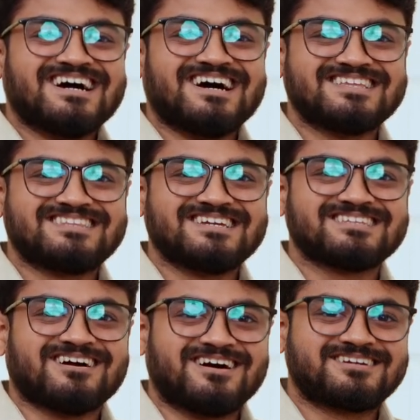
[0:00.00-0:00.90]
I
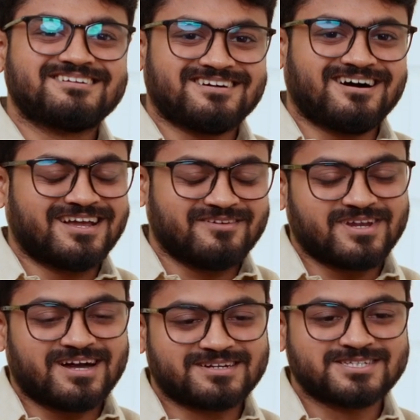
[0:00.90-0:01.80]
think every
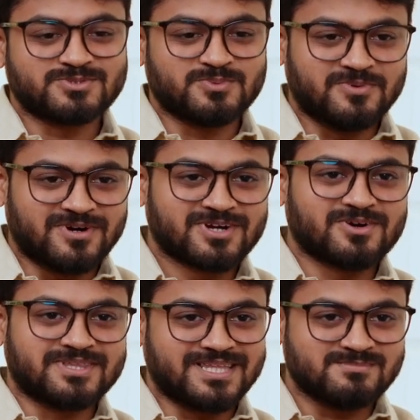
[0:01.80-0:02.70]
artist should work
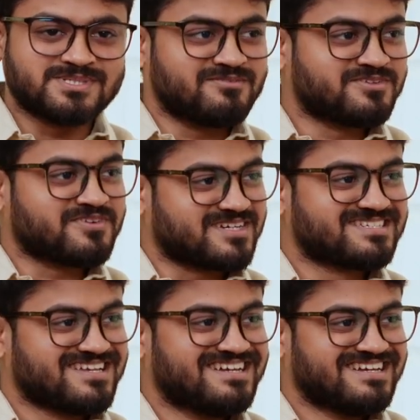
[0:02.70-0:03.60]
on themselves
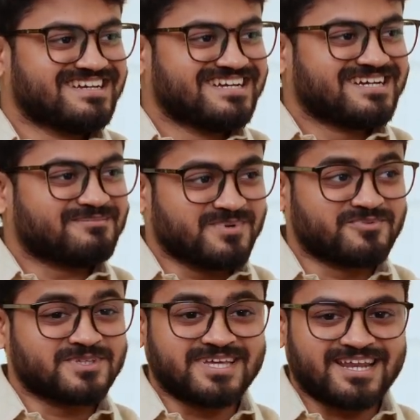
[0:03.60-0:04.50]
first
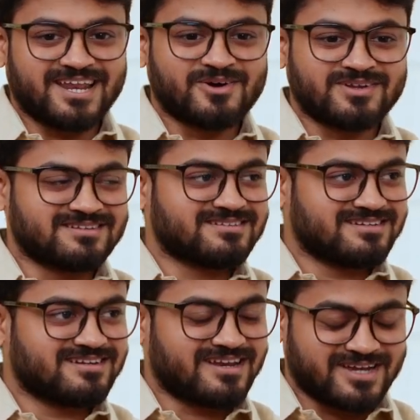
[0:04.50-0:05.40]
before they rely on
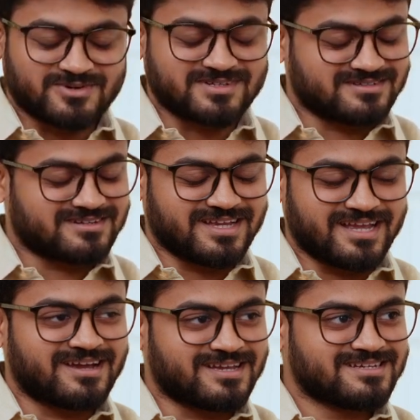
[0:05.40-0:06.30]
AI.